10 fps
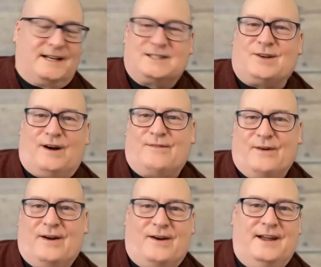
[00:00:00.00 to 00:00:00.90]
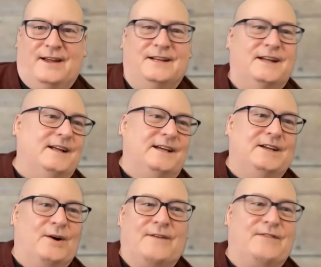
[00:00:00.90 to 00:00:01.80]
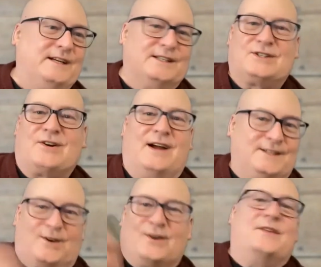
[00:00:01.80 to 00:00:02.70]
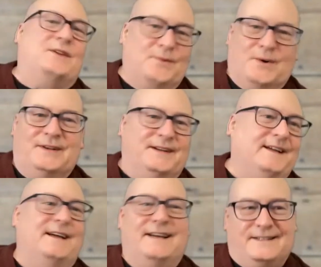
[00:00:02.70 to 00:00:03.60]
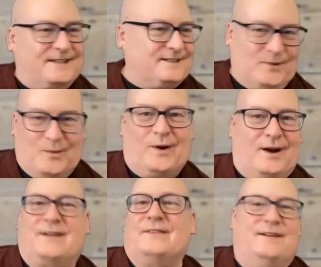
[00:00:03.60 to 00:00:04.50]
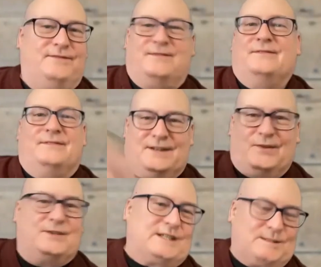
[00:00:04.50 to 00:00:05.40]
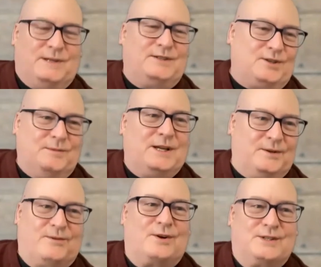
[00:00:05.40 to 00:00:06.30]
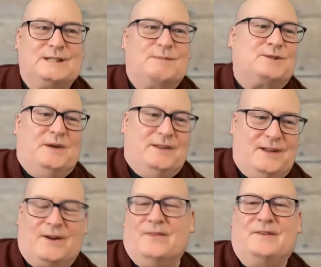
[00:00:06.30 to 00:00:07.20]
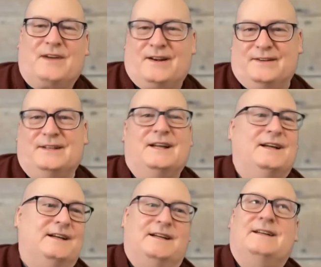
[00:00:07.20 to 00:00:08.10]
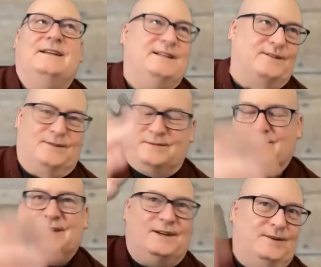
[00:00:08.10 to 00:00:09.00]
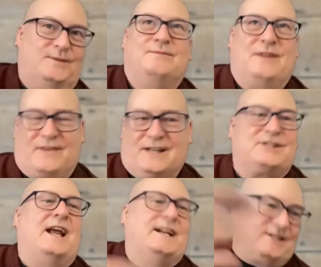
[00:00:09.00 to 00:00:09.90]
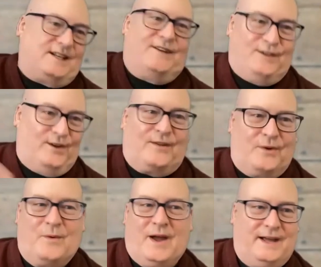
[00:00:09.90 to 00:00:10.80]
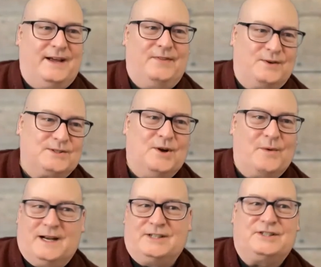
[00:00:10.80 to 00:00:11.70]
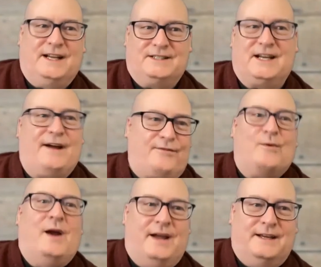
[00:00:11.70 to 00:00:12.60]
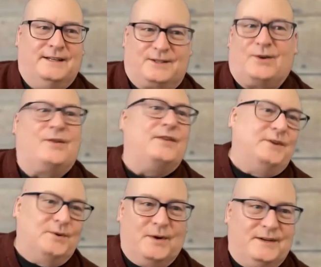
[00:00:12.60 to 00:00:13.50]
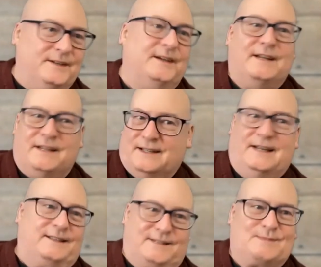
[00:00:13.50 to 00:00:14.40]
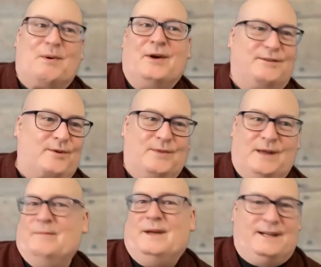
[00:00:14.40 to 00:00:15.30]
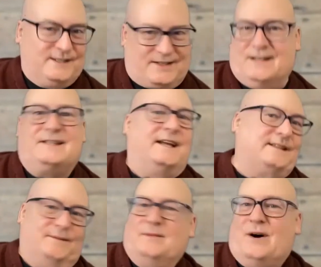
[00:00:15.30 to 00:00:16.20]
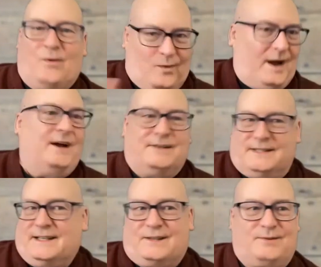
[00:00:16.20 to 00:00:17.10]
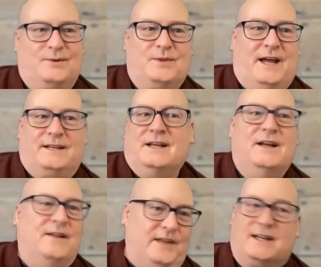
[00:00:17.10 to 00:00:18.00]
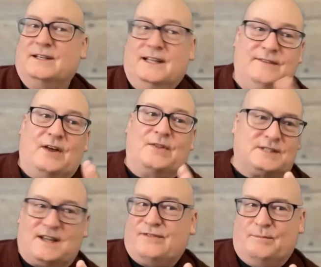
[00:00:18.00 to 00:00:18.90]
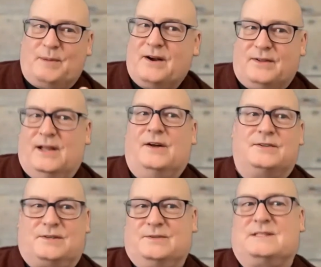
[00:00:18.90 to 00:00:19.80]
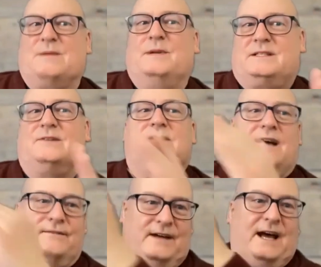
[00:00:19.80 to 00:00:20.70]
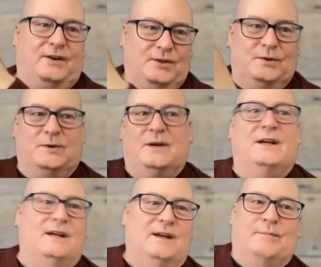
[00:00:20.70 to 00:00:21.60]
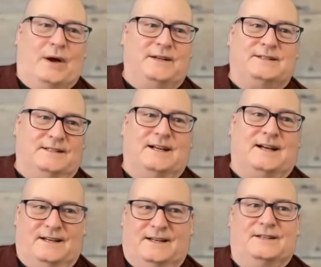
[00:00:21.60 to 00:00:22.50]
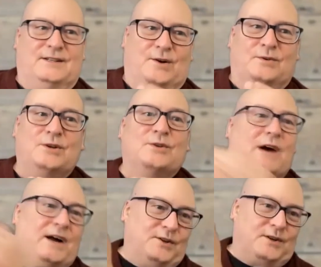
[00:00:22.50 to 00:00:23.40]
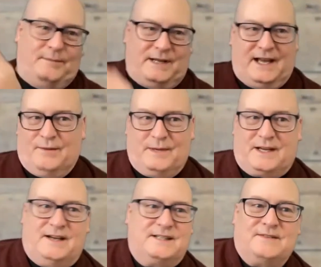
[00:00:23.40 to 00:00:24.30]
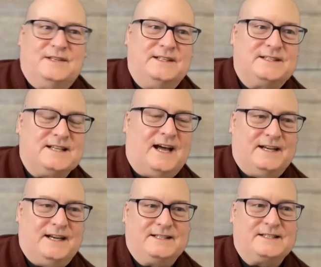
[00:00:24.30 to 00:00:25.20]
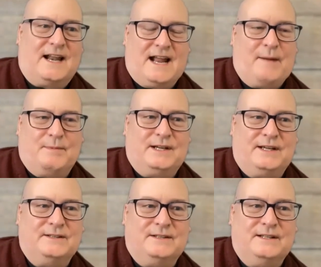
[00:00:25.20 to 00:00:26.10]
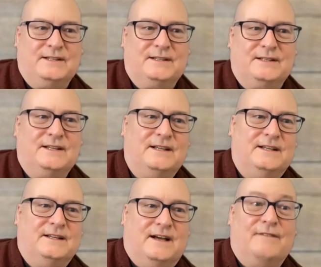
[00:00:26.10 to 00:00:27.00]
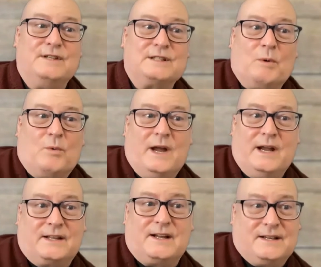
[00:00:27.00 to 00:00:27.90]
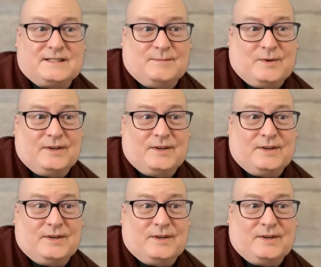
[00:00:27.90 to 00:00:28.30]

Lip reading: software. And, if they just try and turn on the new one, it doesn't work. There's just been too many versions between there. They've got to they've got to change stuff along the way, and there's no way to change halfway and turn on the new one at this point for them. And it's going to take them a while to get through that. They can leave other stuff in parallel, so somebody still's got value, but new value coming out because of it, it's not happening in a visible way to the customer.